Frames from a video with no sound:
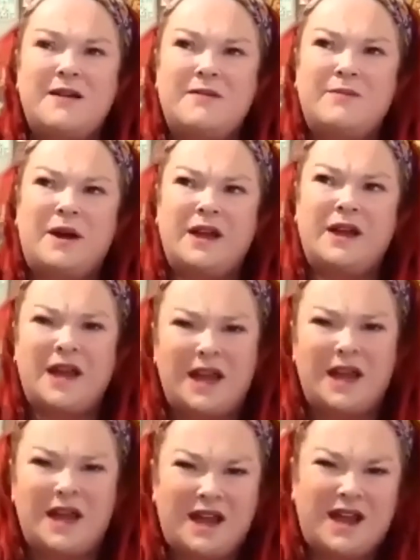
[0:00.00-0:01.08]
But
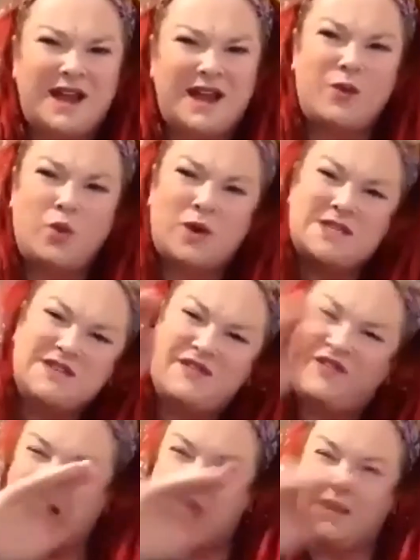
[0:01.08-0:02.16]
it wasn't
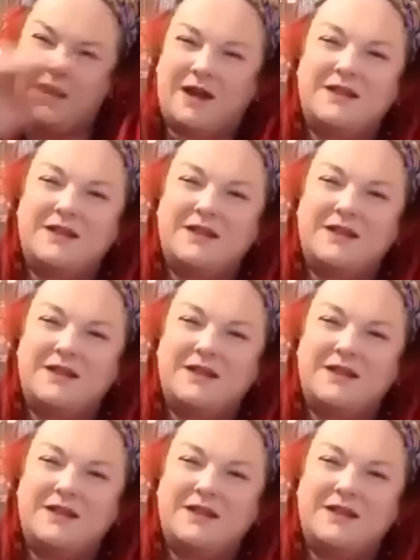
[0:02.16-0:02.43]
flickering